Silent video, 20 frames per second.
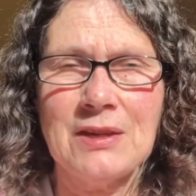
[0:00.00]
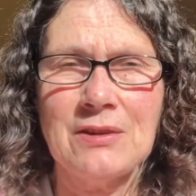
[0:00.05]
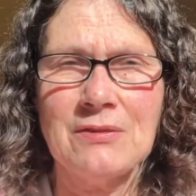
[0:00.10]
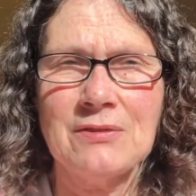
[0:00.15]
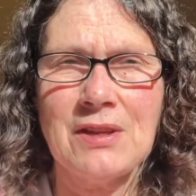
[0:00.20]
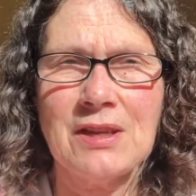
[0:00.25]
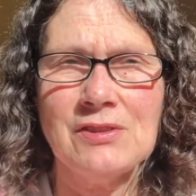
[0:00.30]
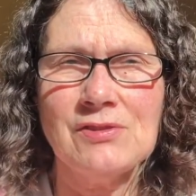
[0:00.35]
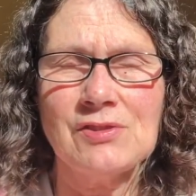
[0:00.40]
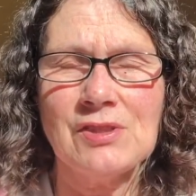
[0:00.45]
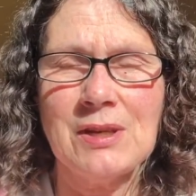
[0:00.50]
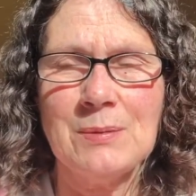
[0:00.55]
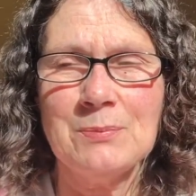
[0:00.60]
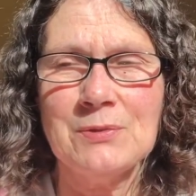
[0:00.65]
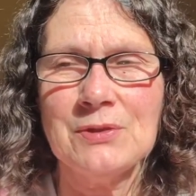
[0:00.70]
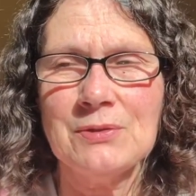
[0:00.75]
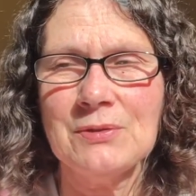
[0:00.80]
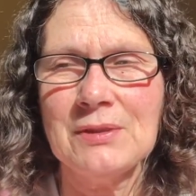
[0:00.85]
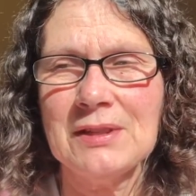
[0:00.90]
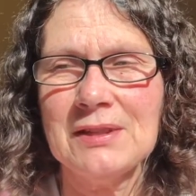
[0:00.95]
nice shape
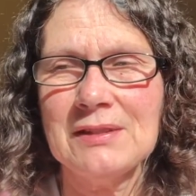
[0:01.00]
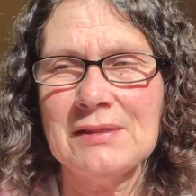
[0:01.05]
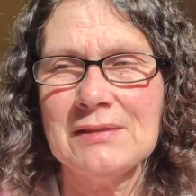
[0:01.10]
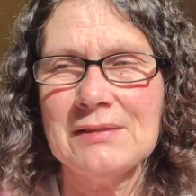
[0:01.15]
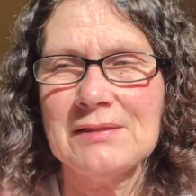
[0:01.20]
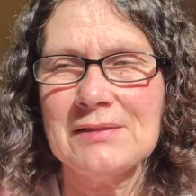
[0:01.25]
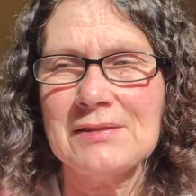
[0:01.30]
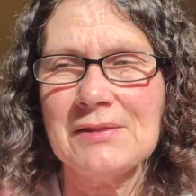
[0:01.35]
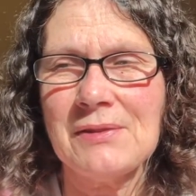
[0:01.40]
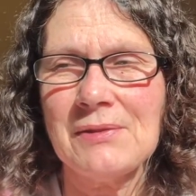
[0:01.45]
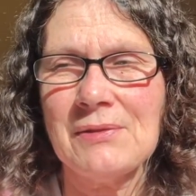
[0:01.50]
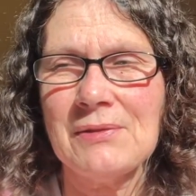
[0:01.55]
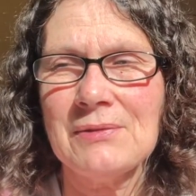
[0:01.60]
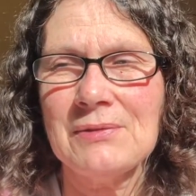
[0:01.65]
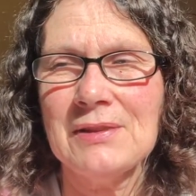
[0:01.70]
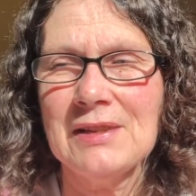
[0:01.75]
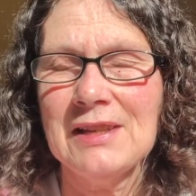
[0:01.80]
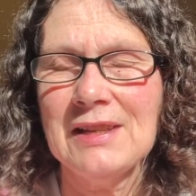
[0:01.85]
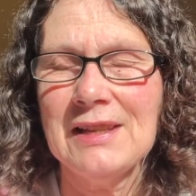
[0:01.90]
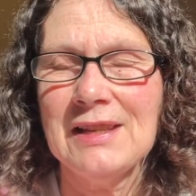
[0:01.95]
to it. So,
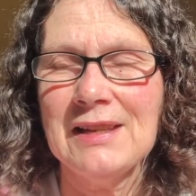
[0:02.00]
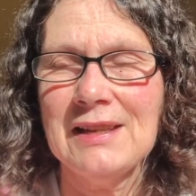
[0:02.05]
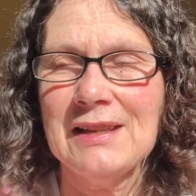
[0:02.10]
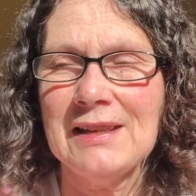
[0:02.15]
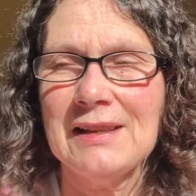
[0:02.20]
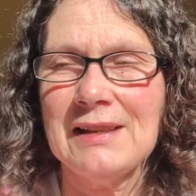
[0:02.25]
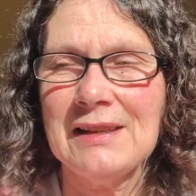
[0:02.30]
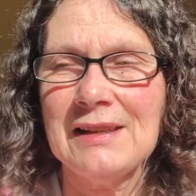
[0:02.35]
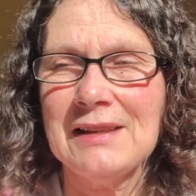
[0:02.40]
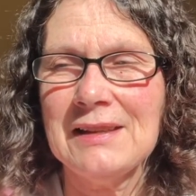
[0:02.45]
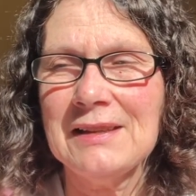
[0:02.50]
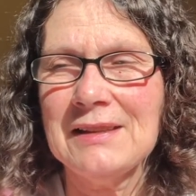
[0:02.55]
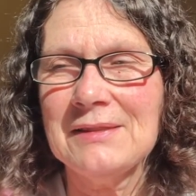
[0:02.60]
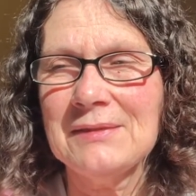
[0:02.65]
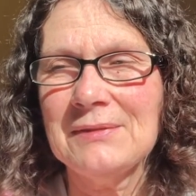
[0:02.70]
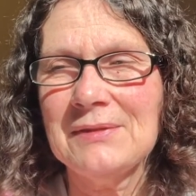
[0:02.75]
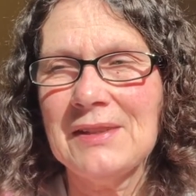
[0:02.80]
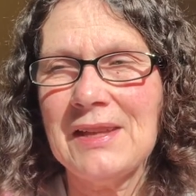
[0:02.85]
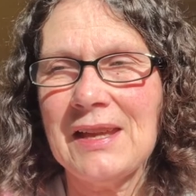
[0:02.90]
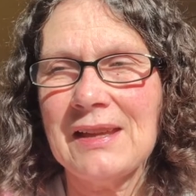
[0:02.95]

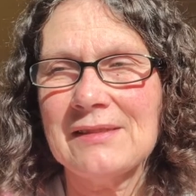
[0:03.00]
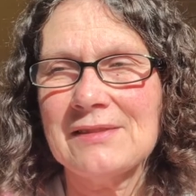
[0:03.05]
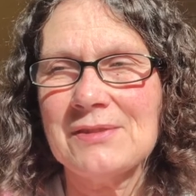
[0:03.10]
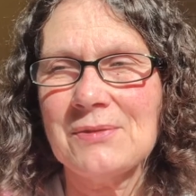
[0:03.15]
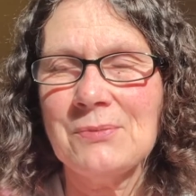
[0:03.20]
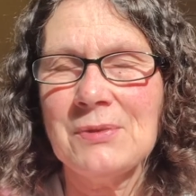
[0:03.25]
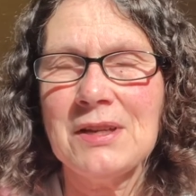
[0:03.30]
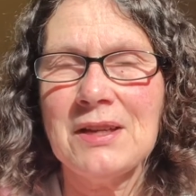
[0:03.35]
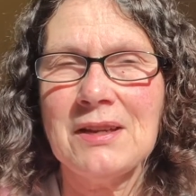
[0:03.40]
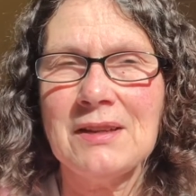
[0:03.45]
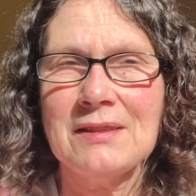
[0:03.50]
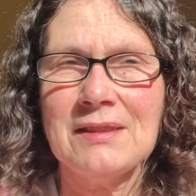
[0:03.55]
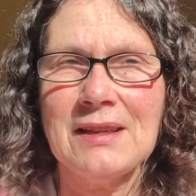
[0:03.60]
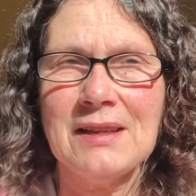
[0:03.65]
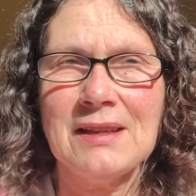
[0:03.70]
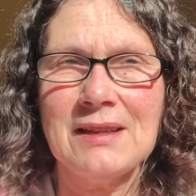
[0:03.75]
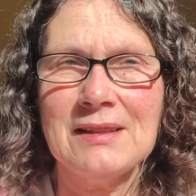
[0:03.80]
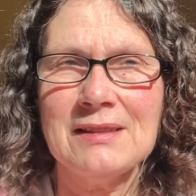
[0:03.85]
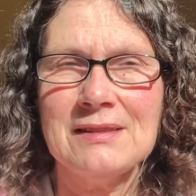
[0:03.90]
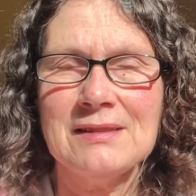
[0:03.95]
yeah, so we got
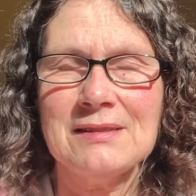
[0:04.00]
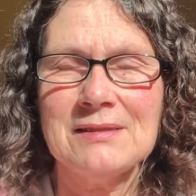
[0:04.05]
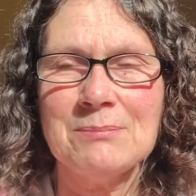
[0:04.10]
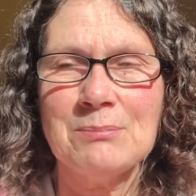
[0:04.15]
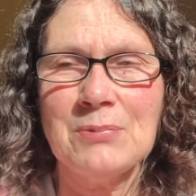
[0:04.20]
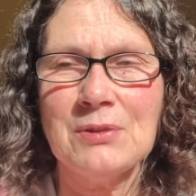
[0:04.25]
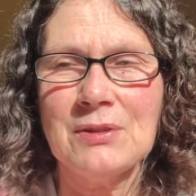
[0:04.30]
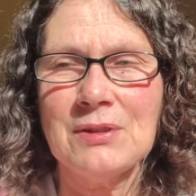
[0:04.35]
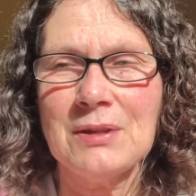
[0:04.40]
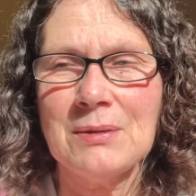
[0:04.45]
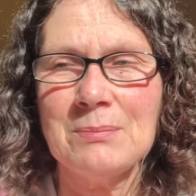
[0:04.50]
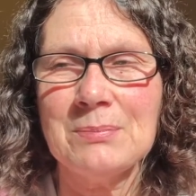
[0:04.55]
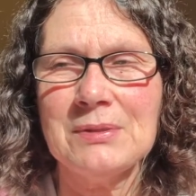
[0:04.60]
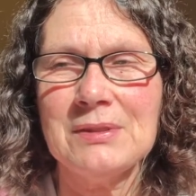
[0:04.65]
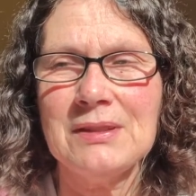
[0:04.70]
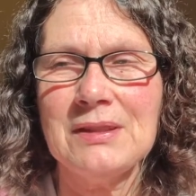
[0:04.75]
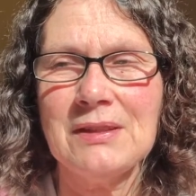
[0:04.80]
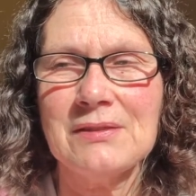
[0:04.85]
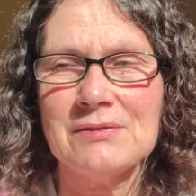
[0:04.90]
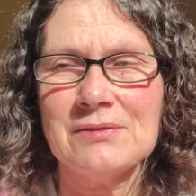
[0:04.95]
that put up
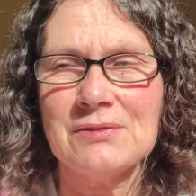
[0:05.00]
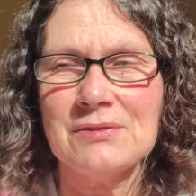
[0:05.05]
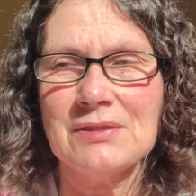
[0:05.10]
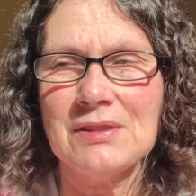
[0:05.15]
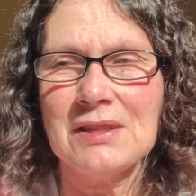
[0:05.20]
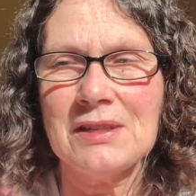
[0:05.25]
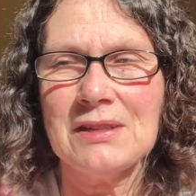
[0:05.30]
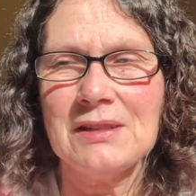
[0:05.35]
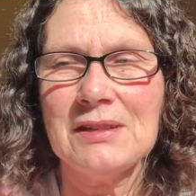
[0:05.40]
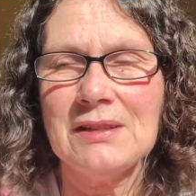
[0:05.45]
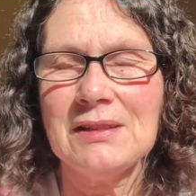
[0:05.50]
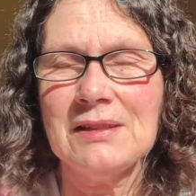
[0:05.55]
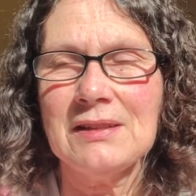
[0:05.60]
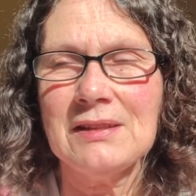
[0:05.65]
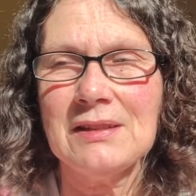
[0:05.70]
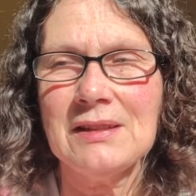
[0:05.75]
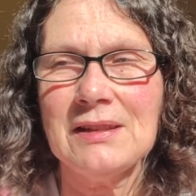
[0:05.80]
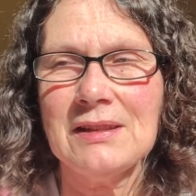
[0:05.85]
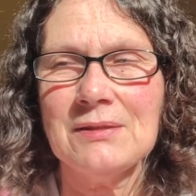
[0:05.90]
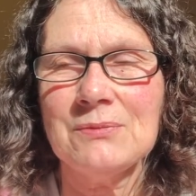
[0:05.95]
yesterday,
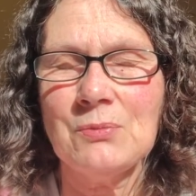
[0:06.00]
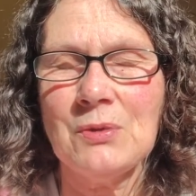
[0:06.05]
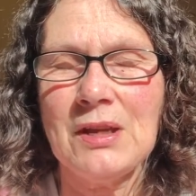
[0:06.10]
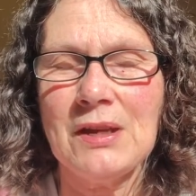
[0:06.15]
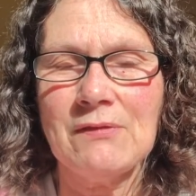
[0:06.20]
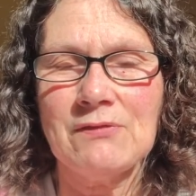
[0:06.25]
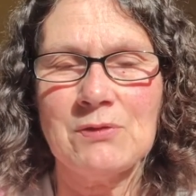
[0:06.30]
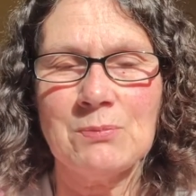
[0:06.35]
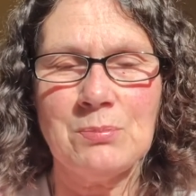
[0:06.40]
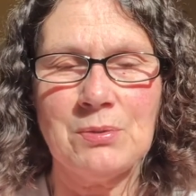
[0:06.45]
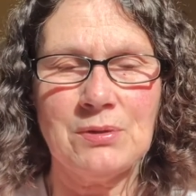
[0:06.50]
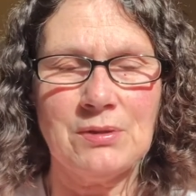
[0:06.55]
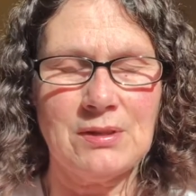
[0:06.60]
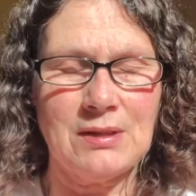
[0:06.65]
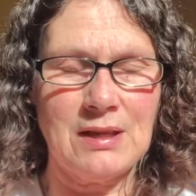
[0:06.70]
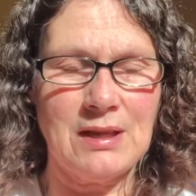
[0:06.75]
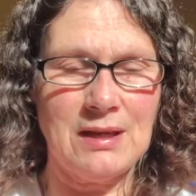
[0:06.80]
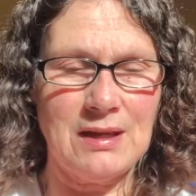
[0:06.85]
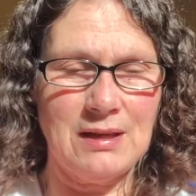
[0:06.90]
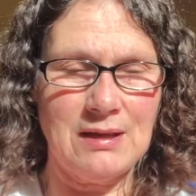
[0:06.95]
and we have to put
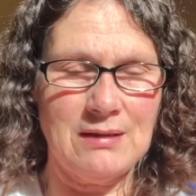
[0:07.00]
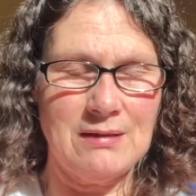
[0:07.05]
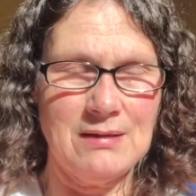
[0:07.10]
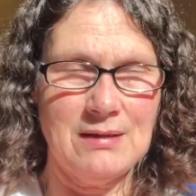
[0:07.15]
a